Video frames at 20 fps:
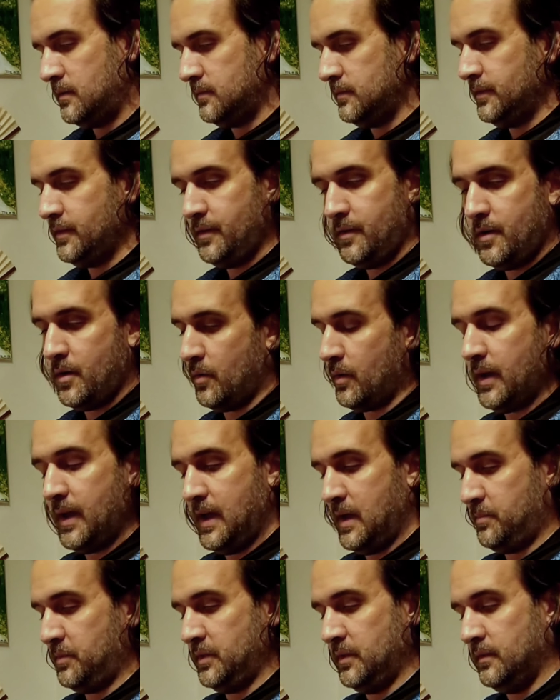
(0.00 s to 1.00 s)
"No,
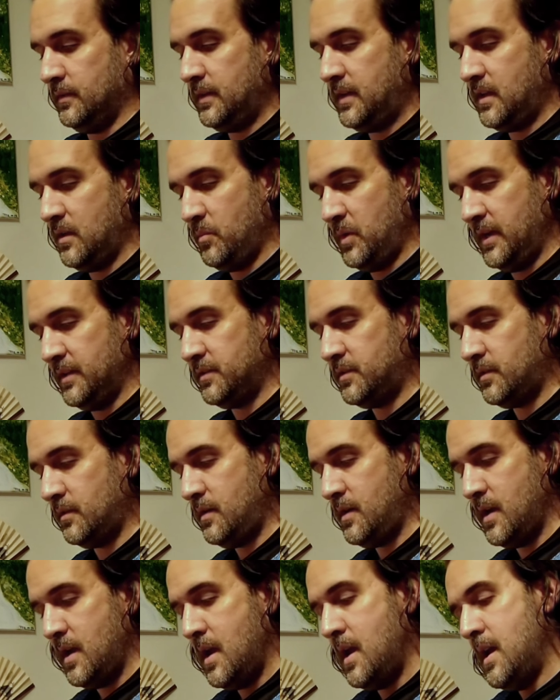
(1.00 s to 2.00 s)
Captain," Kim
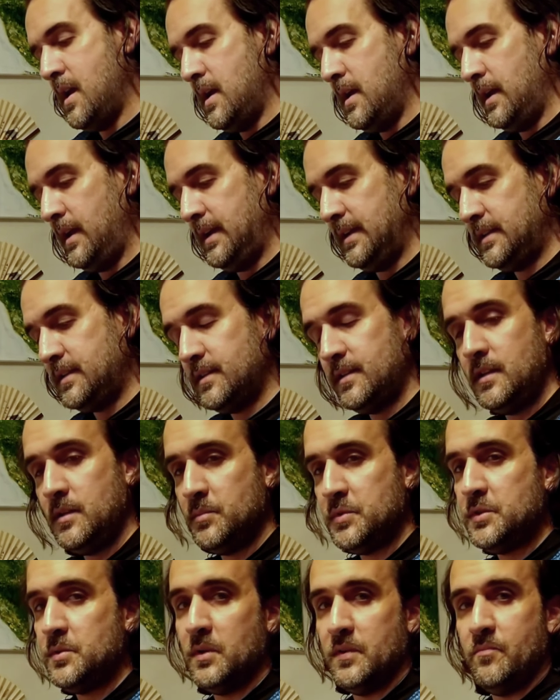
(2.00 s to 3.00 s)
answered. "It
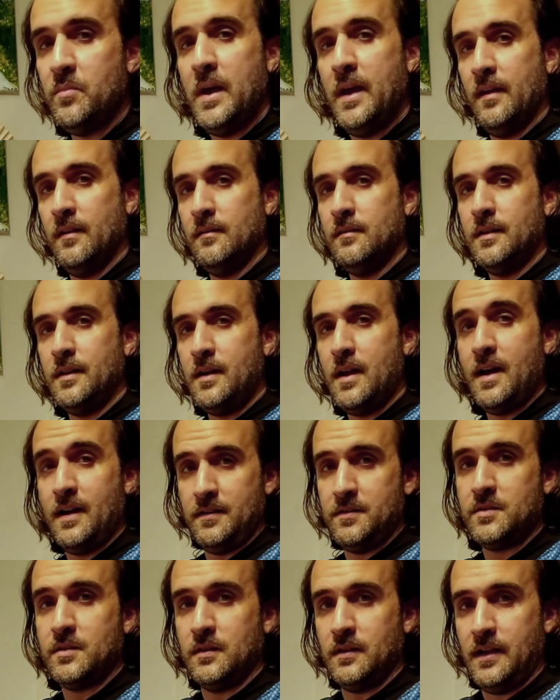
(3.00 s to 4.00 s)
seems to have been an
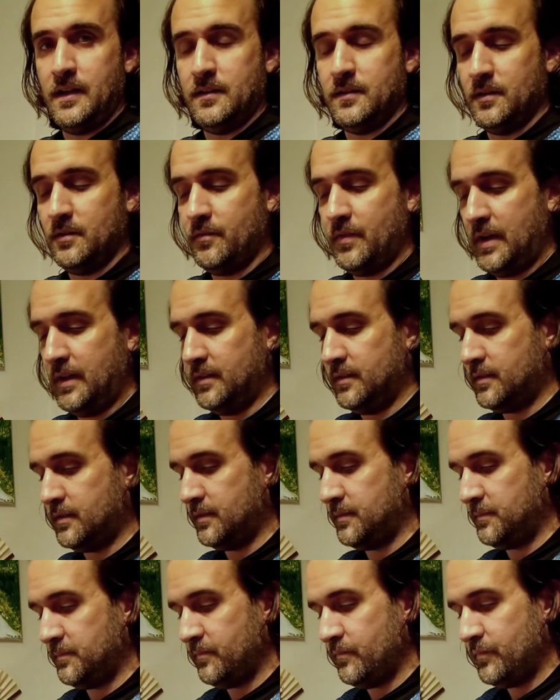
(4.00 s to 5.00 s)
isolated
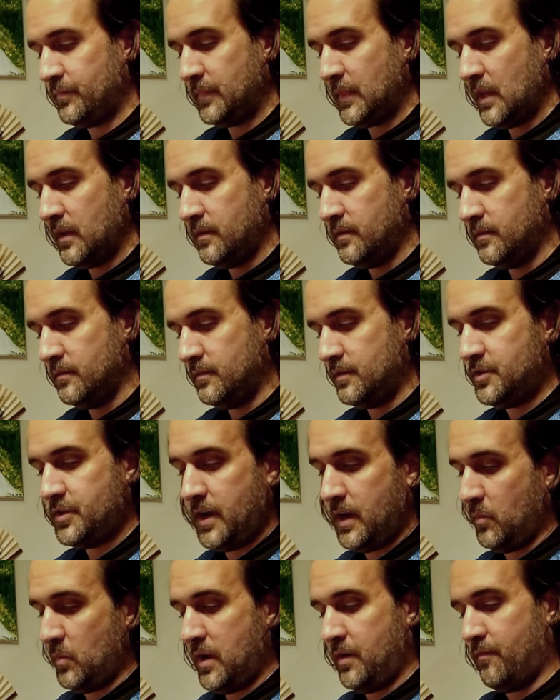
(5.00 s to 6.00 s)
event."
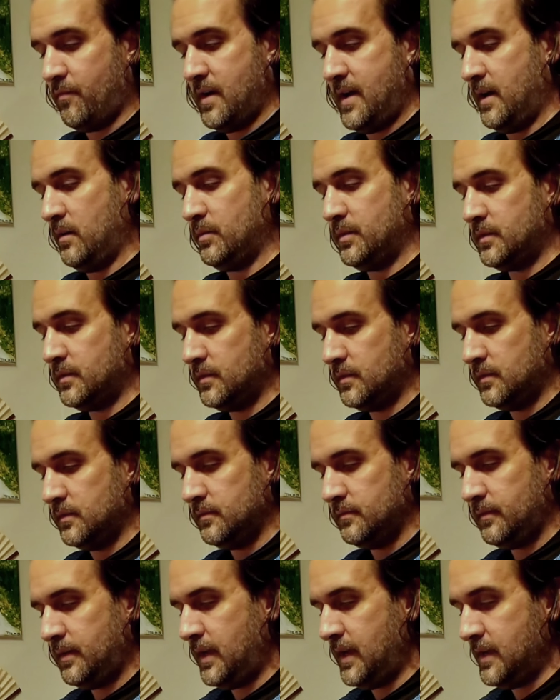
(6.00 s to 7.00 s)
Janeway frowned.
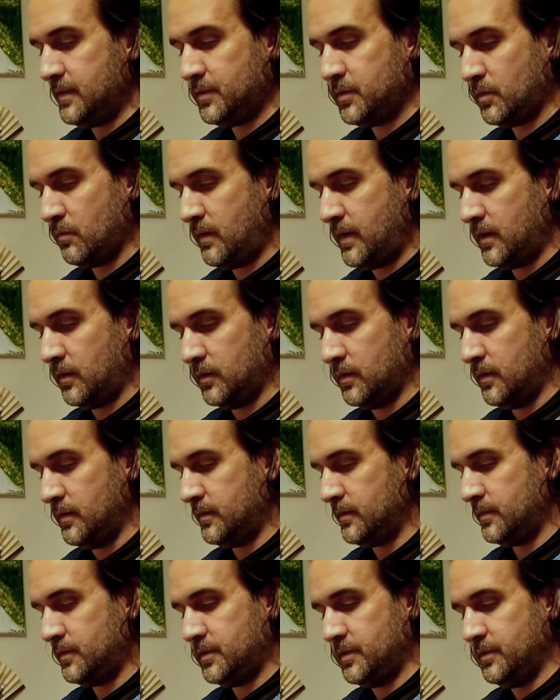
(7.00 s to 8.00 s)
"Cancel red
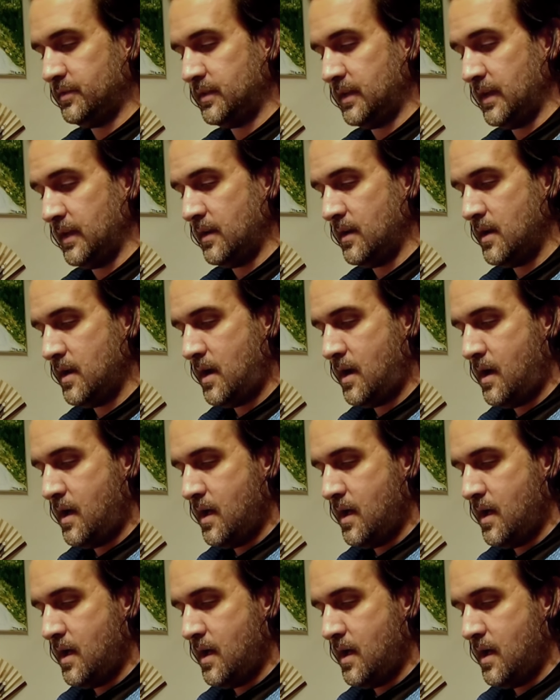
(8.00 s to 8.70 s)
alert," she said.